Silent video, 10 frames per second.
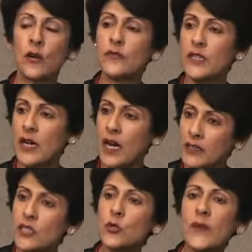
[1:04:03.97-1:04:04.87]
of the
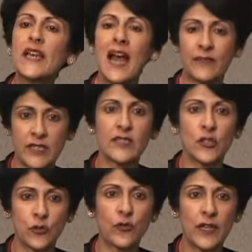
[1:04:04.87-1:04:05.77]
other twin having
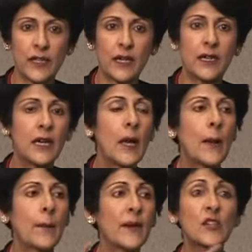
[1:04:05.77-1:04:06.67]
schizophrenia,
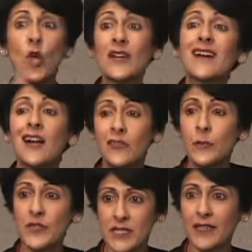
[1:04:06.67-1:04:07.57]
but not
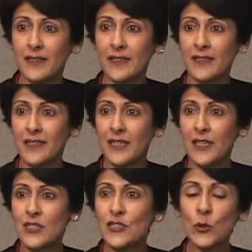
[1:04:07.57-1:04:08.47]
100%.
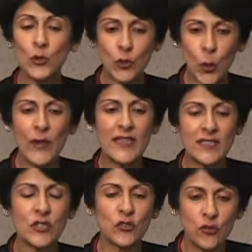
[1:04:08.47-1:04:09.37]
So though it's
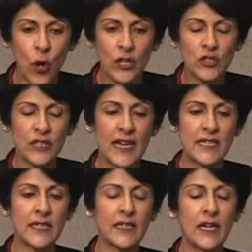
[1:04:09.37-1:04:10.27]
a strong
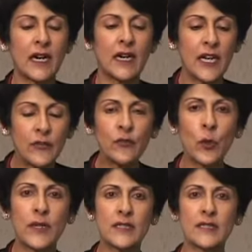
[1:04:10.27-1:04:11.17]
genetic
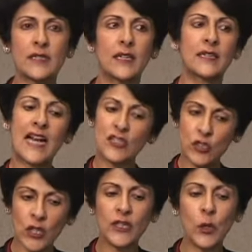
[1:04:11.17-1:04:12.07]
influence, that's
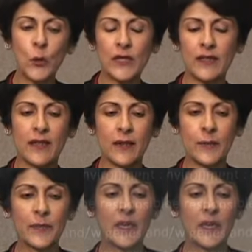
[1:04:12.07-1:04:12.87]
not the only thing